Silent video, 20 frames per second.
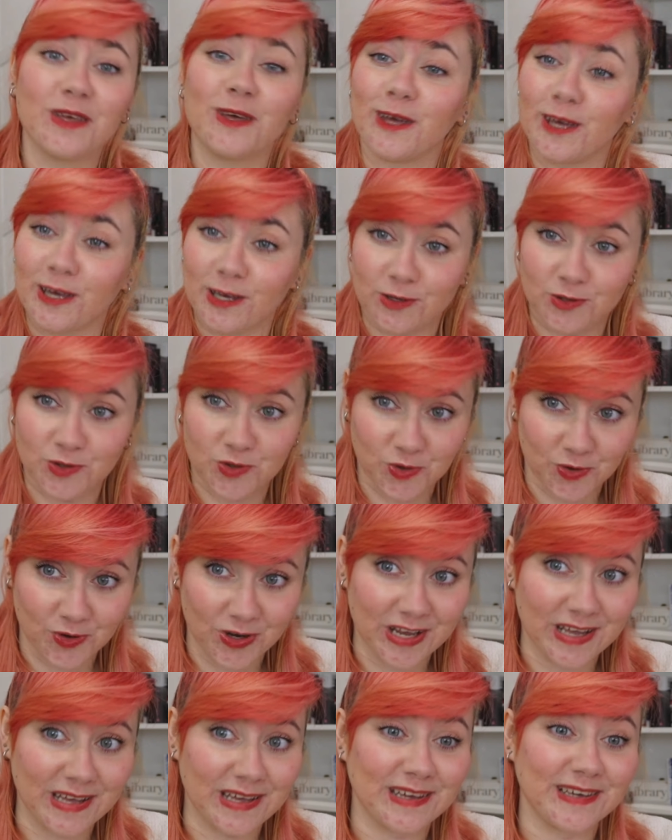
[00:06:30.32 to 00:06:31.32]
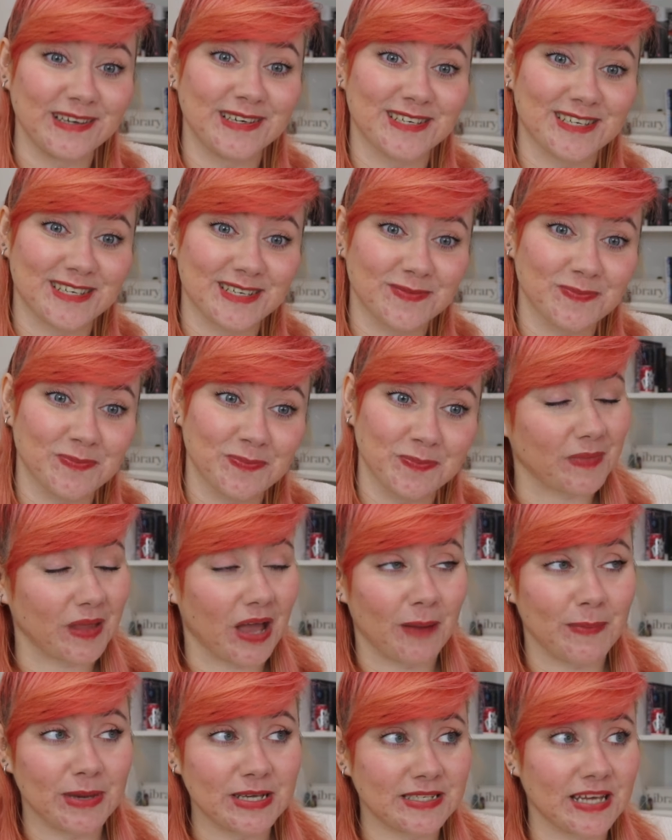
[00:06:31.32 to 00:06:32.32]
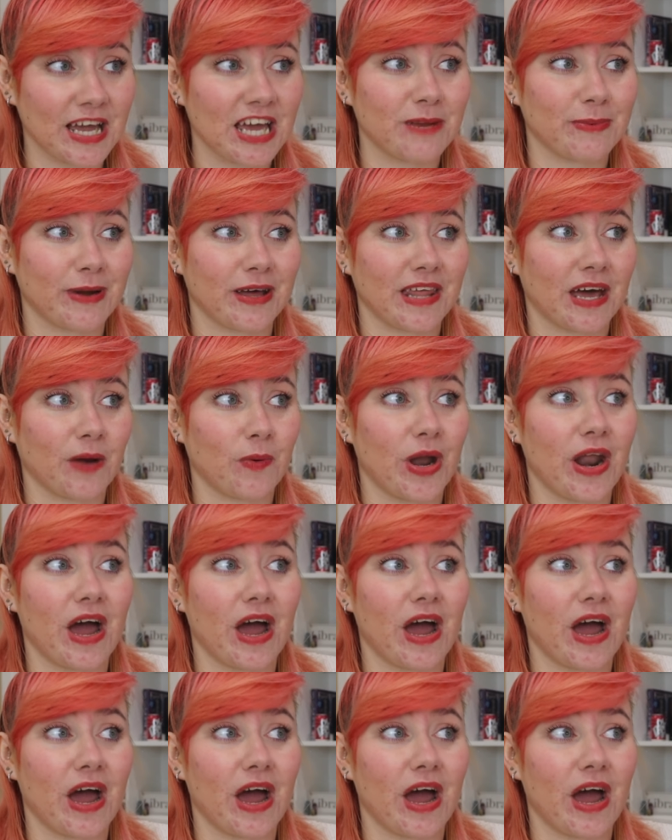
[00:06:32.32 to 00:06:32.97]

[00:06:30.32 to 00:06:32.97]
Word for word: intrigued. I'm excited about that one.